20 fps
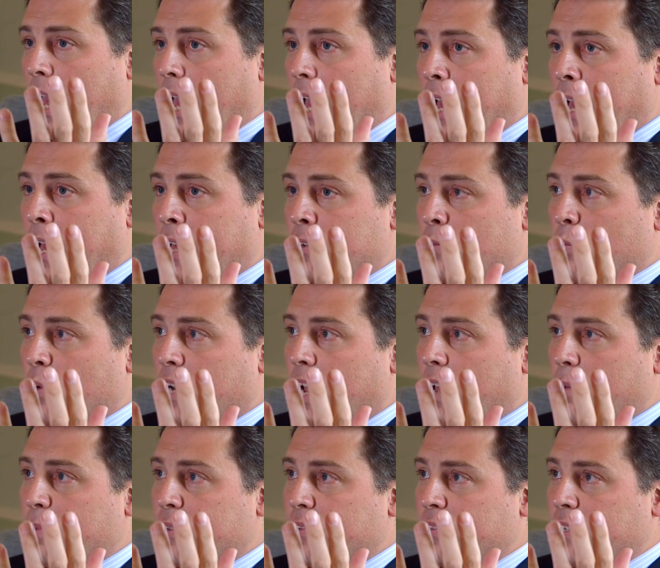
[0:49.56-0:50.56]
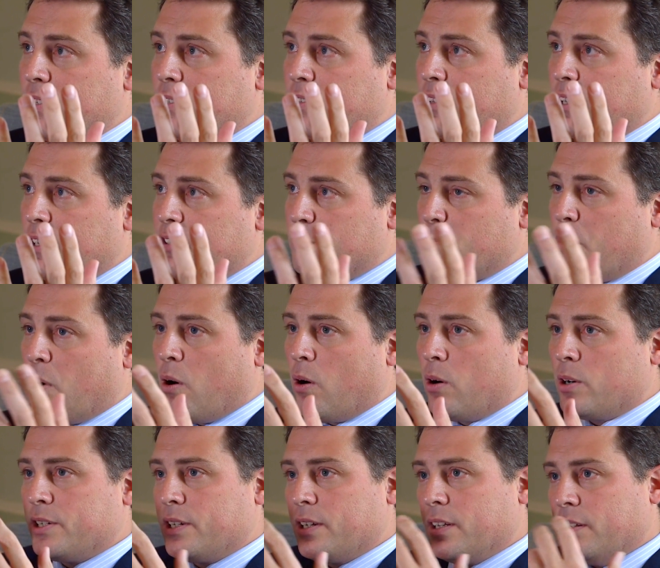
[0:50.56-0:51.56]
And what happens is these
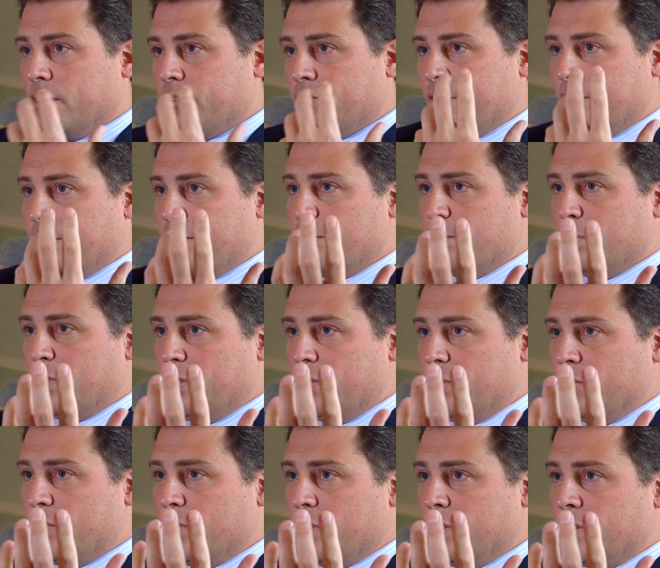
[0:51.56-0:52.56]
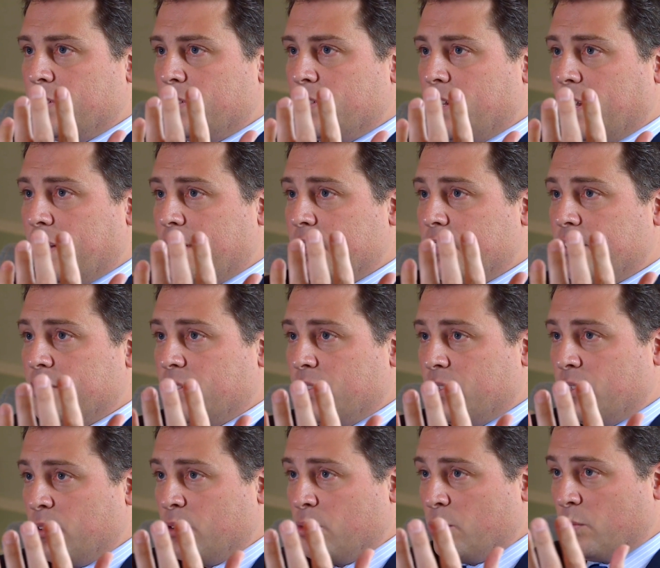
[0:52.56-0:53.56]
particles and this pollution tend
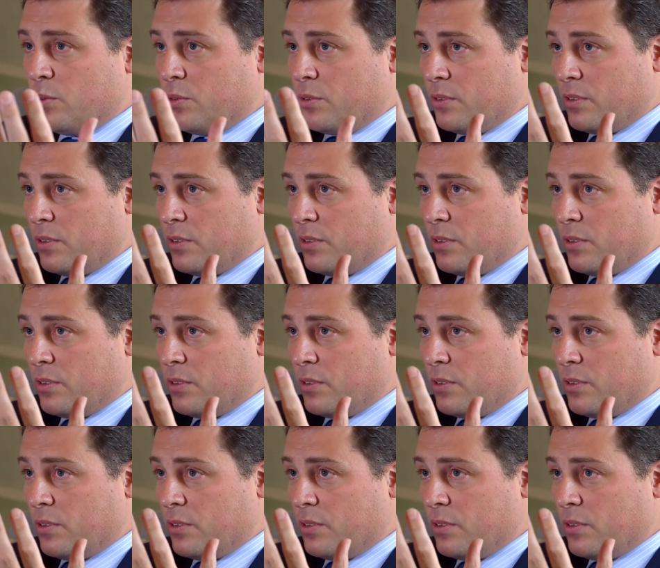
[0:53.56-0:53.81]
to,